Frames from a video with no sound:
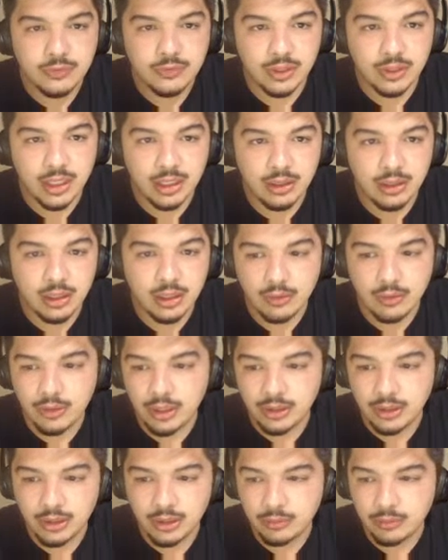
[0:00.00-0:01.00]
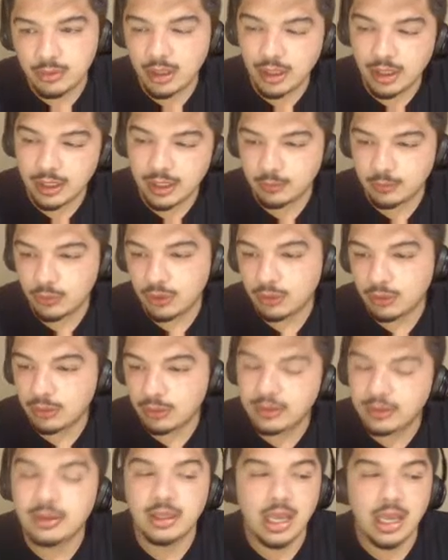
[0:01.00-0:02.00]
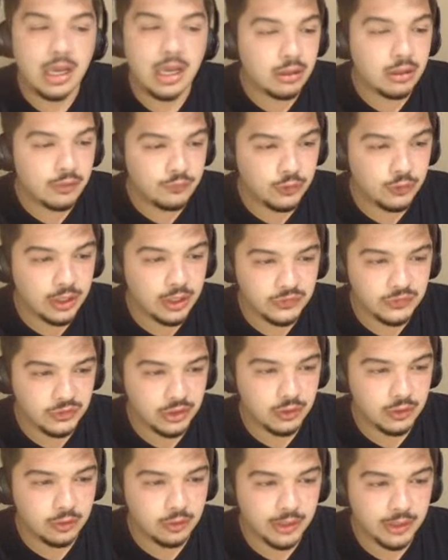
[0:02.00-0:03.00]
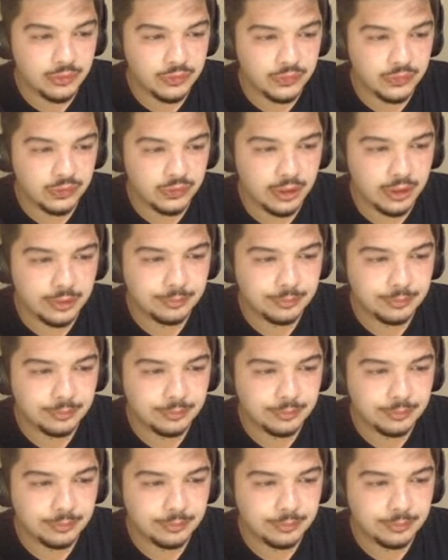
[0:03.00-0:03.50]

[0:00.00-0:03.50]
I got a lot going on here. All right, well, I don't know if you guys know about this guy.